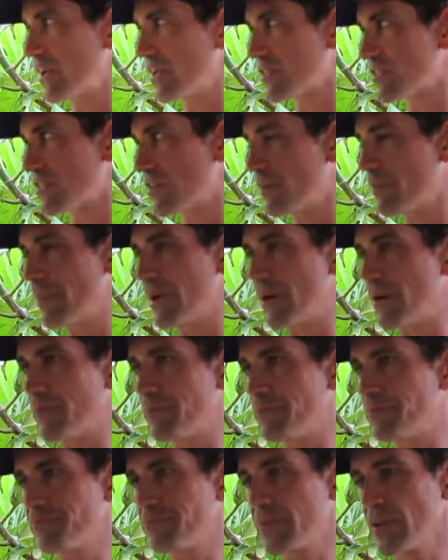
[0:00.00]
It's about,
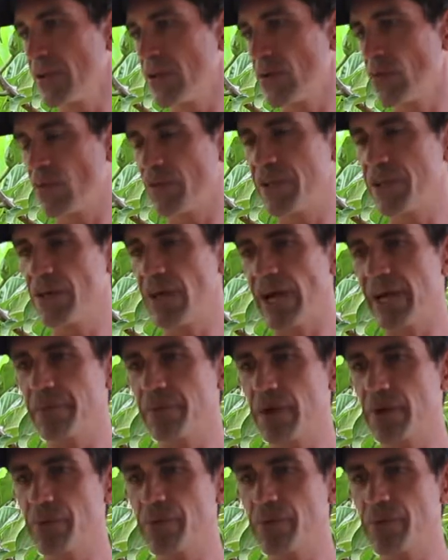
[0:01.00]
I'm